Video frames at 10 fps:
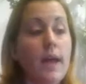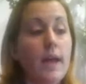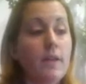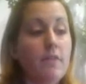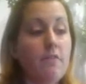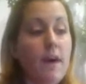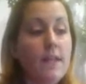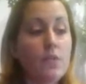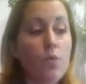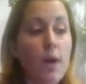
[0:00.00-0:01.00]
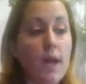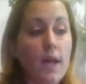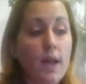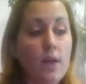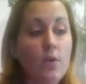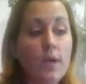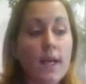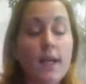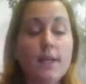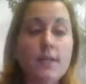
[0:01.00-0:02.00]
And that way you
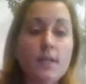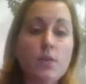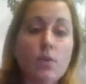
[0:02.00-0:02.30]
can exit